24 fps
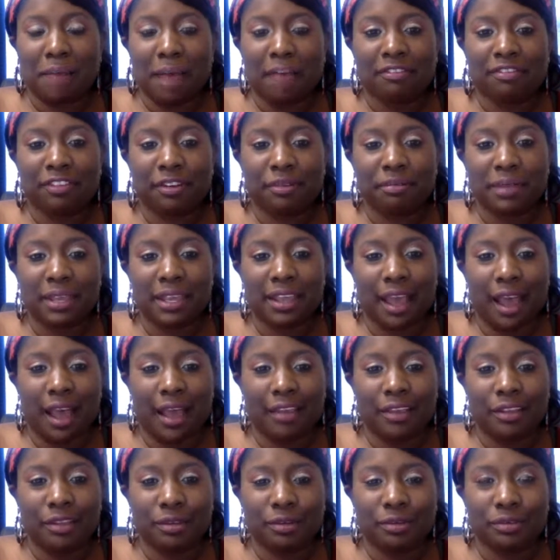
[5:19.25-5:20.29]
For me, I
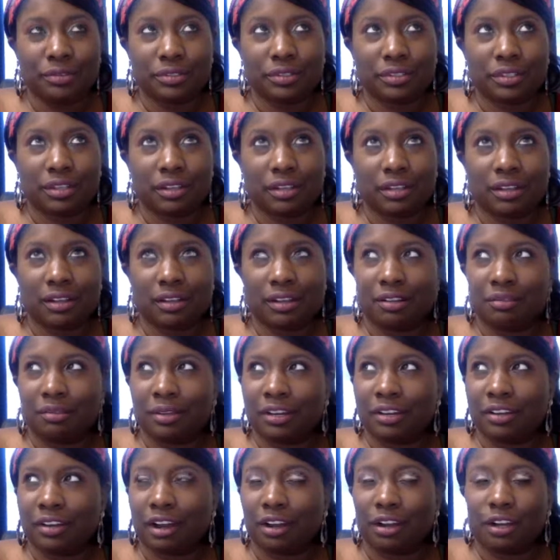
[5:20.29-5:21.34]
use what do
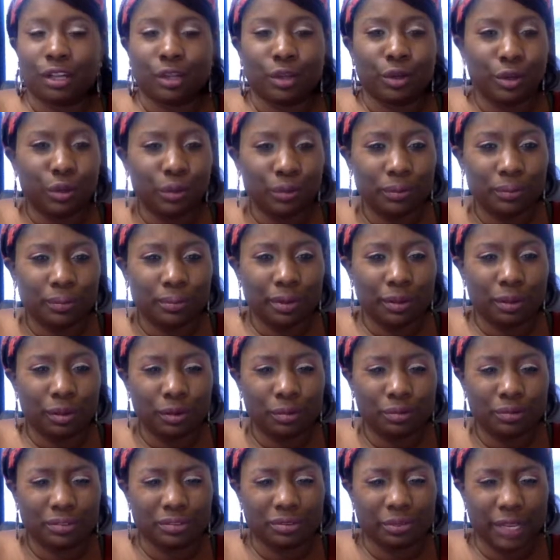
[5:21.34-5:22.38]
you call it?
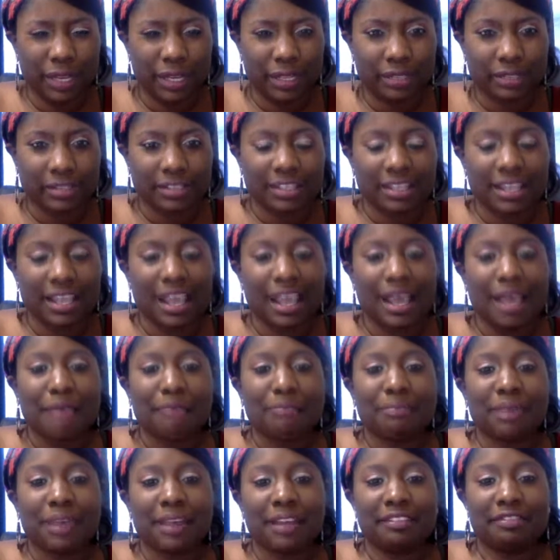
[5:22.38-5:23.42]
Hootsuite.
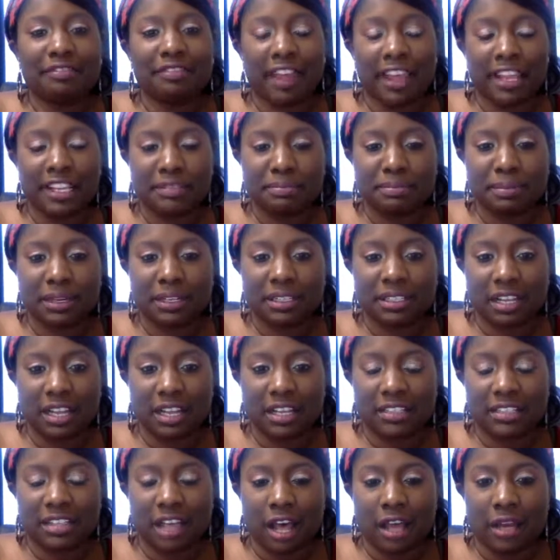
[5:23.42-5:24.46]
But Facebook
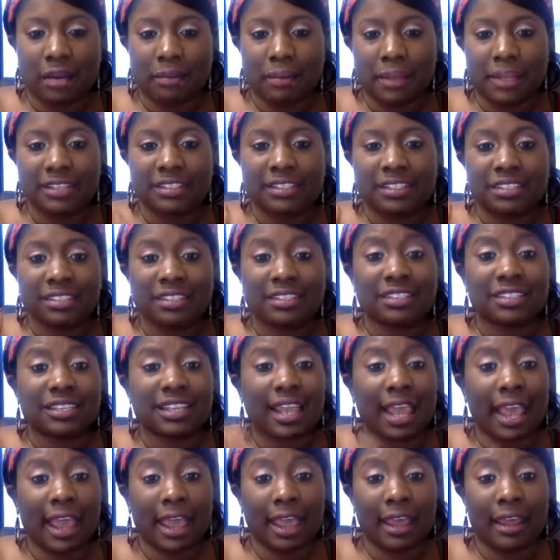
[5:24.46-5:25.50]
does automations.
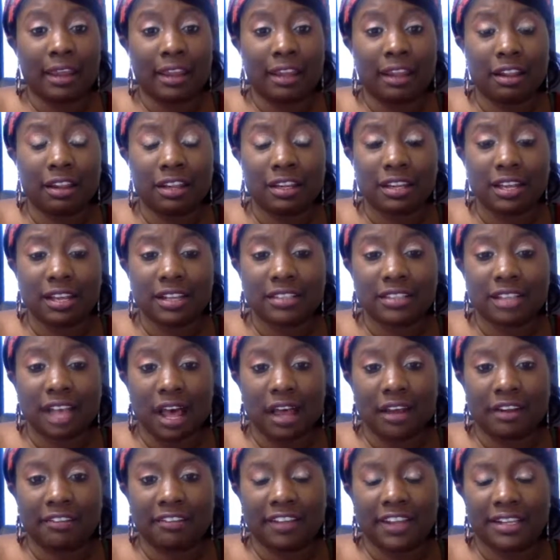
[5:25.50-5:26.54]
Canada does
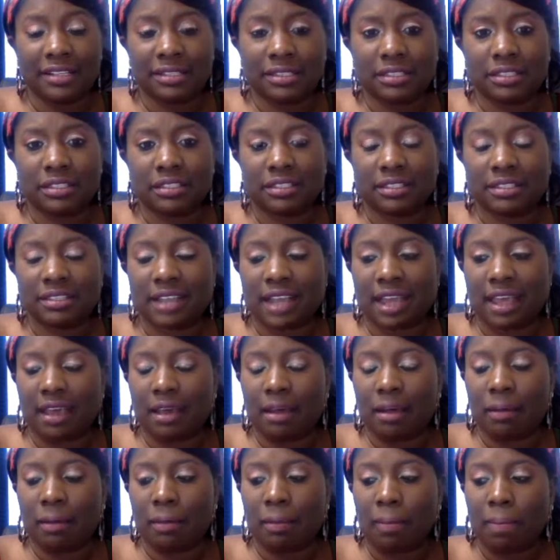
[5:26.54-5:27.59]
automations
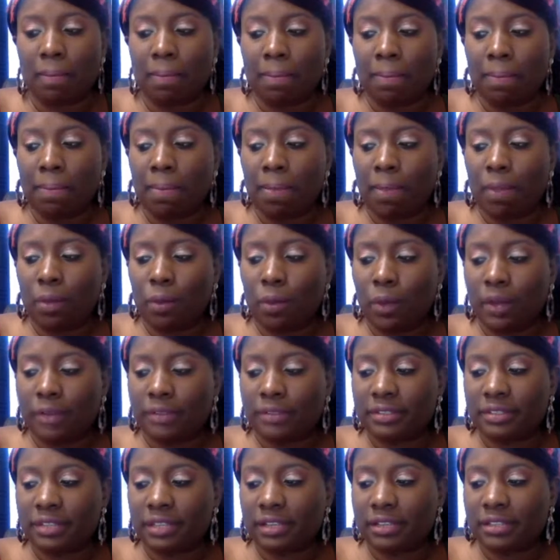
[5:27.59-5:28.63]
now. Who else
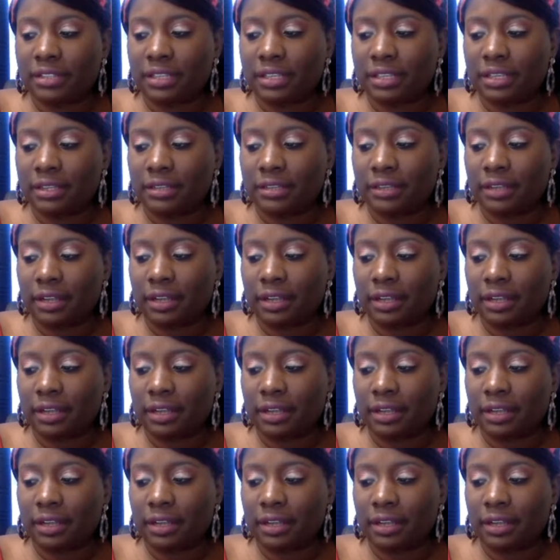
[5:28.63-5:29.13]
does it?